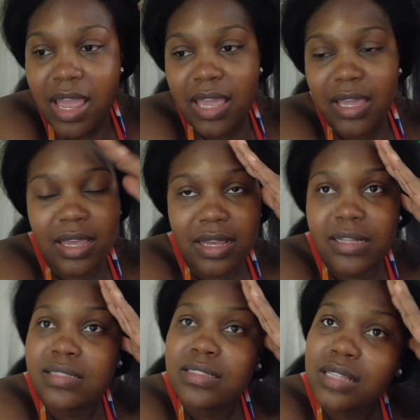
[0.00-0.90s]

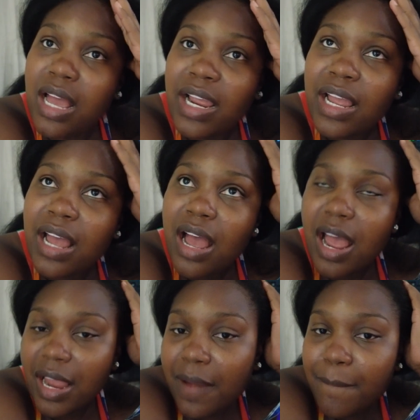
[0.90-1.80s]
And I
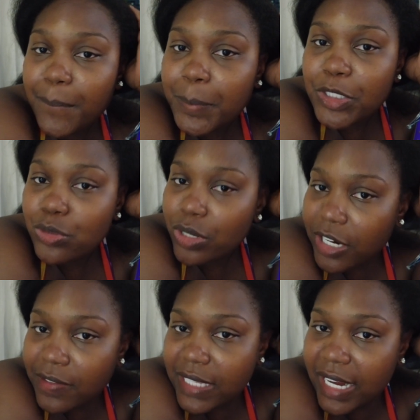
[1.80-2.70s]
got majority
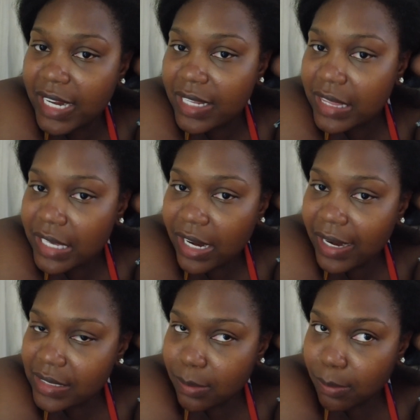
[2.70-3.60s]
of everything I needed there. I
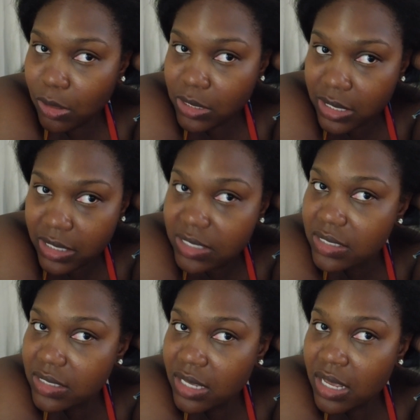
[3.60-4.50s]
got some
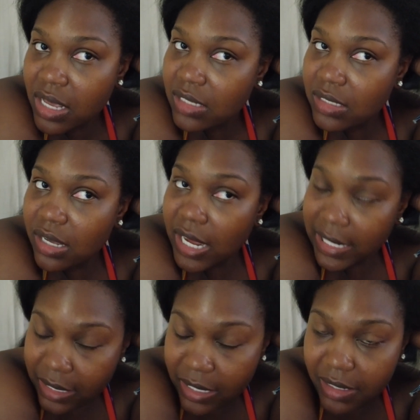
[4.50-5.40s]
Maltas. I
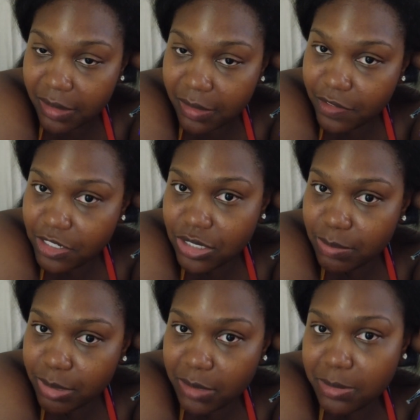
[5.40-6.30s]
did end up eventually
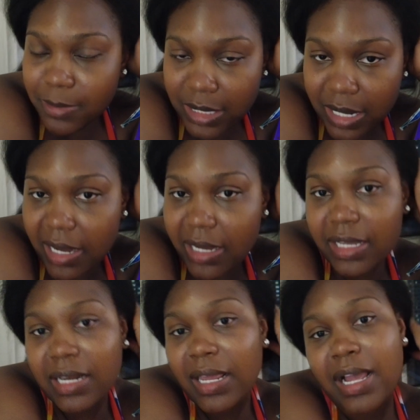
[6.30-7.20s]
pick up some
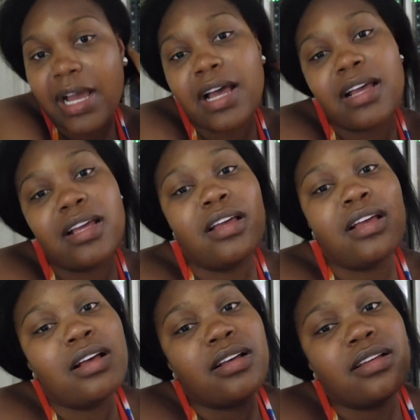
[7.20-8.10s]
Stag, and I got
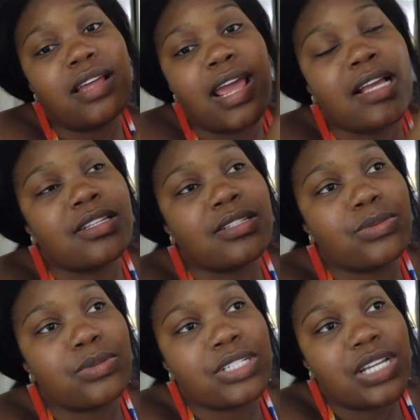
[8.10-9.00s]
Angus
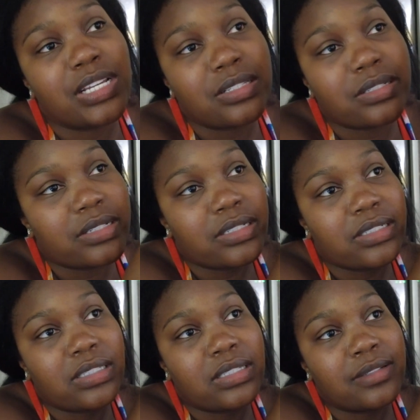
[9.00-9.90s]
Stewart
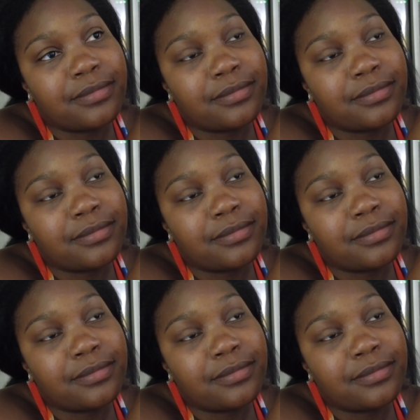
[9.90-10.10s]
chasers